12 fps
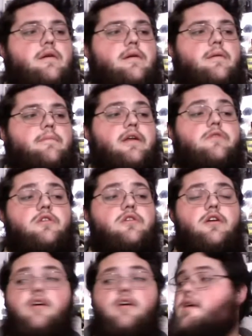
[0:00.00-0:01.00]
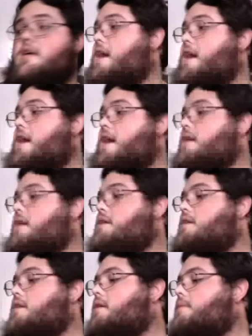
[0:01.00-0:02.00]
But it was really good. And
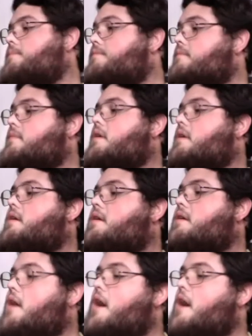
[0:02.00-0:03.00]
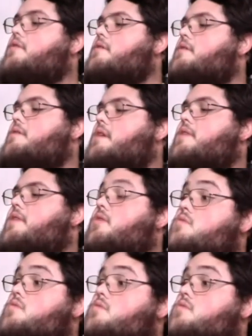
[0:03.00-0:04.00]
other
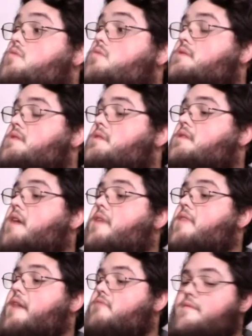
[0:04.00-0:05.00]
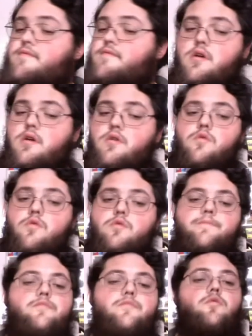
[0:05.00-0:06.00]
than those that review,
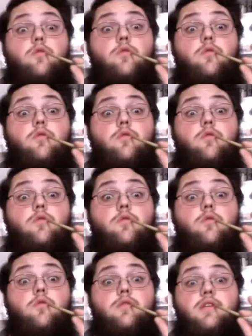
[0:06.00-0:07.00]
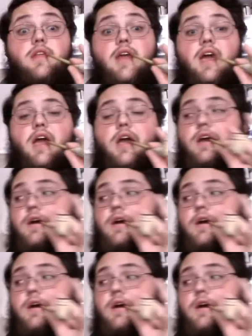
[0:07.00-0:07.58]
what I want to do today